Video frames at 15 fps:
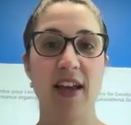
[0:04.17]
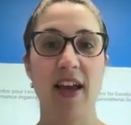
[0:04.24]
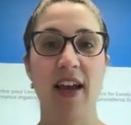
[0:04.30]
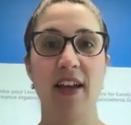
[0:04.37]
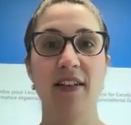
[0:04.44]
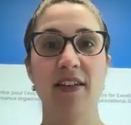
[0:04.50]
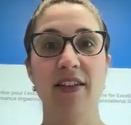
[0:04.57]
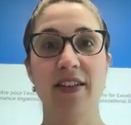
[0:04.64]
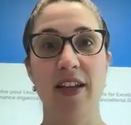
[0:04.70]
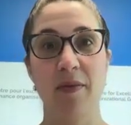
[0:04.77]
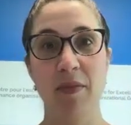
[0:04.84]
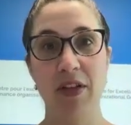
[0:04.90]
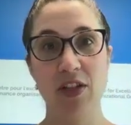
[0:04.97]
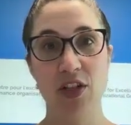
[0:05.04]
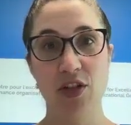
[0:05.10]
and
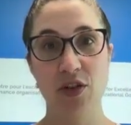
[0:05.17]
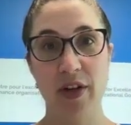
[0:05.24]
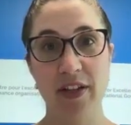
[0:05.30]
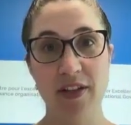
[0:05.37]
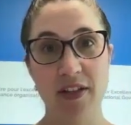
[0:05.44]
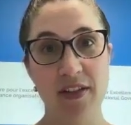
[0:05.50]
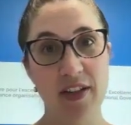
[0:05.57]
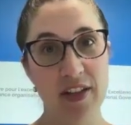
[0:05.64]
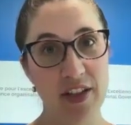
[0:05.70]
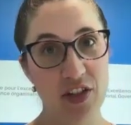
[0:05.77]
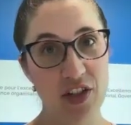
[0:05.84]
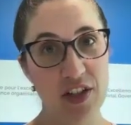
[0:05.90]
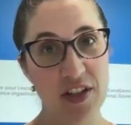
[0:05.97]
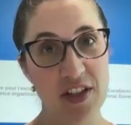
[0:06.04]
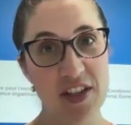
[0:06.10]
demonstrate
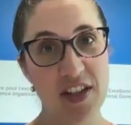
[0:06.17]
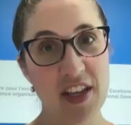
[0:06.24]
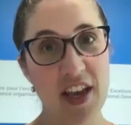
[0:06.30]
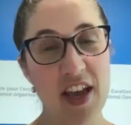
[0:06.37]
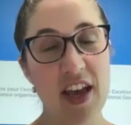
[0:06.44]
diligence.